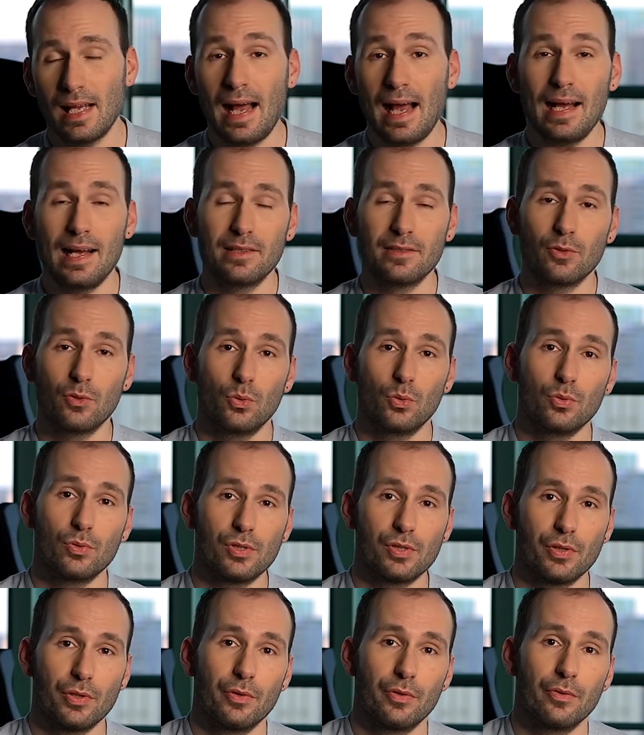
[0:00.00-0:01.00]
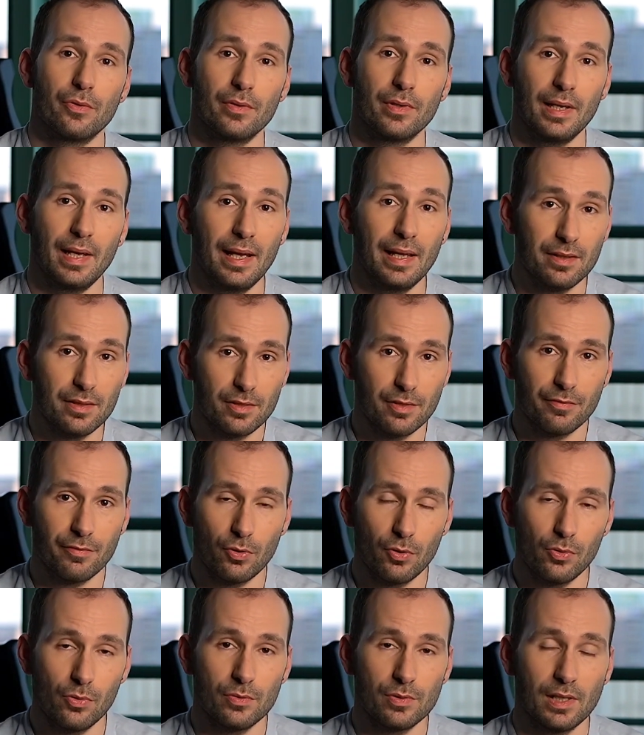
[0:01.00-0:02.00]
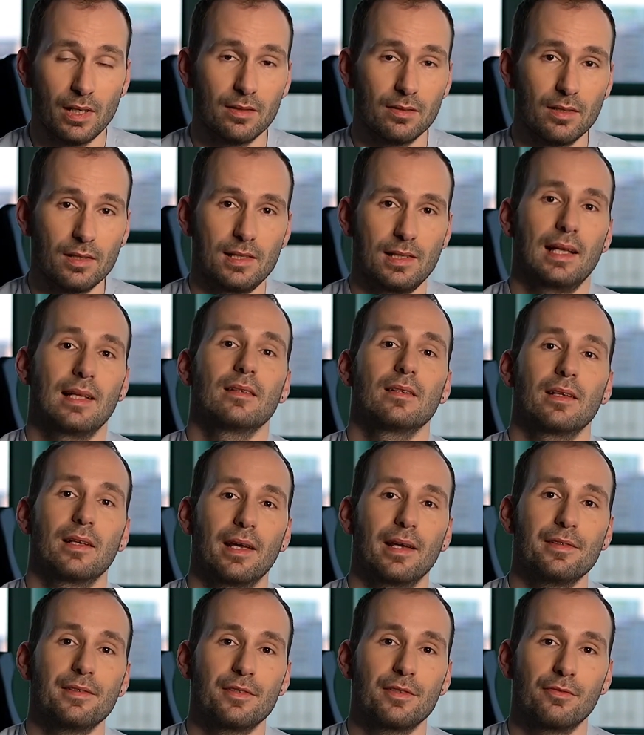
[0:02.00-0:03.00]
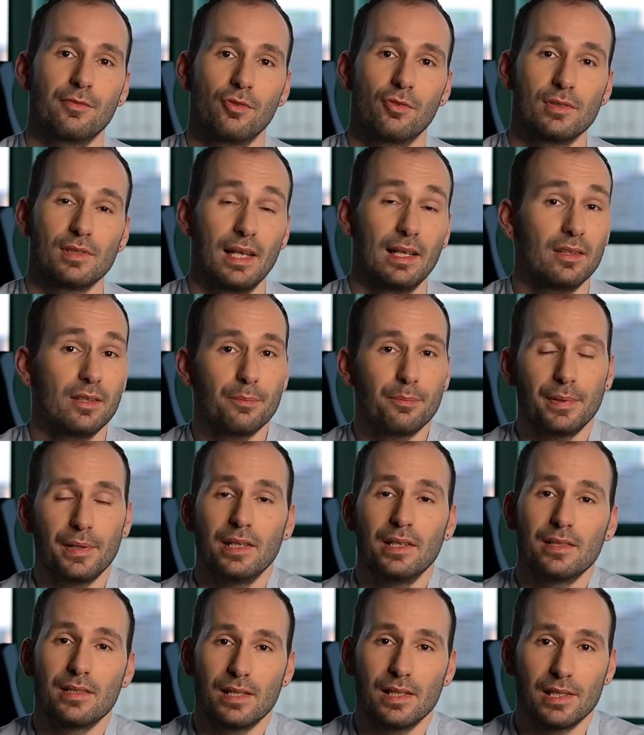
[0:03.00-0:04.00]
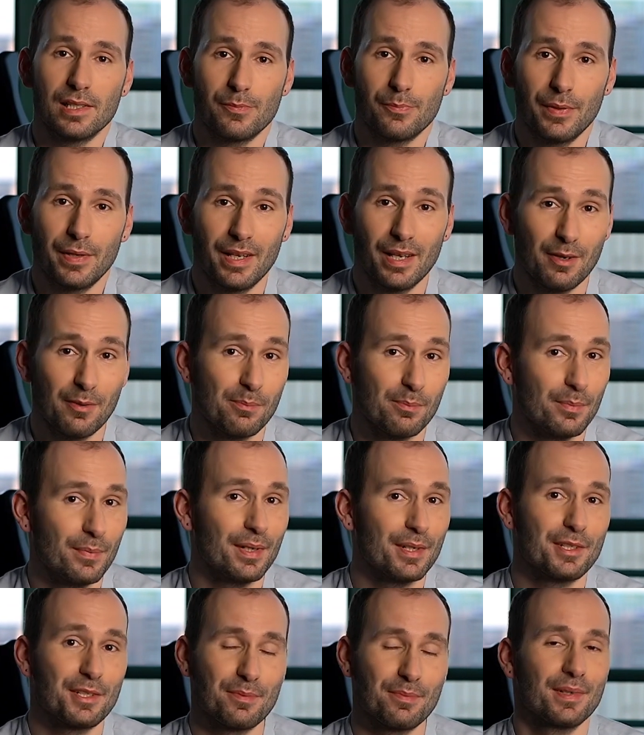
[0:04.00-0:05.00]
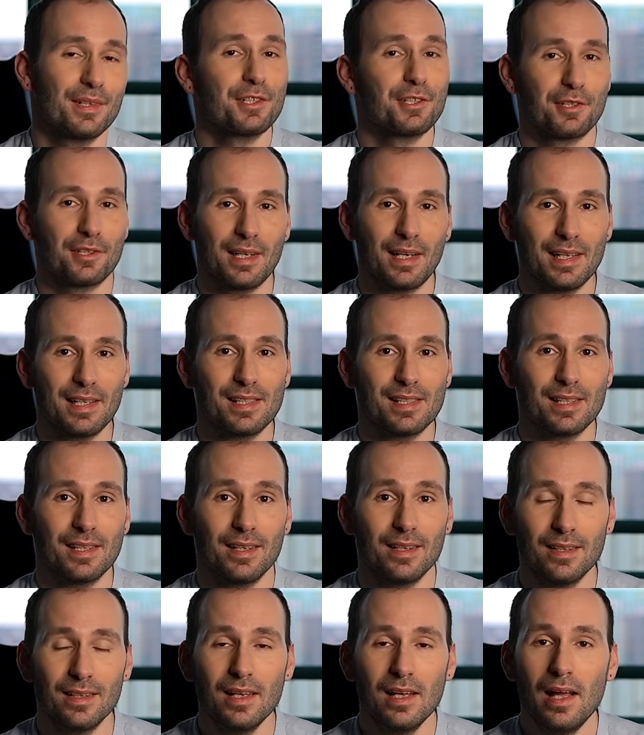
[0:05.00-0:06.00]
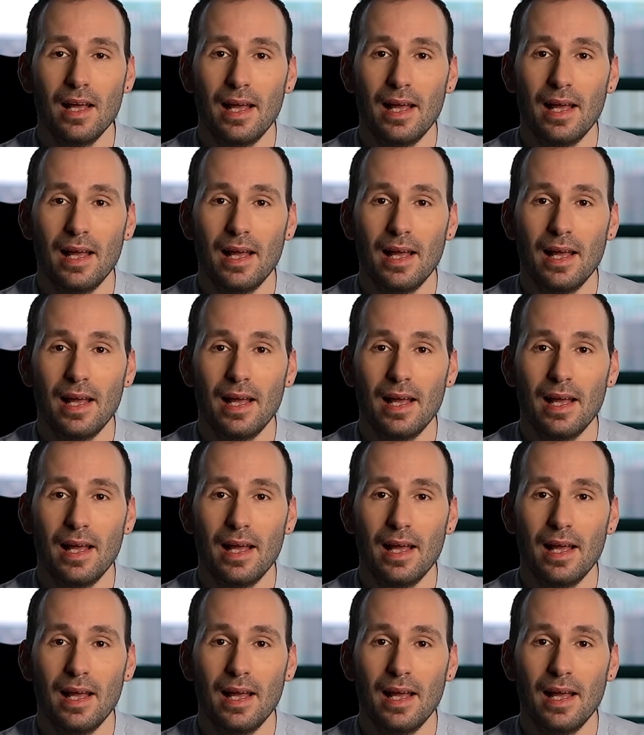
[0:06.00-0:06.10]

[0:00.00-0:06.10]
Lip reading: and also intervals, understanding intervals, and the pieces become much, much nicer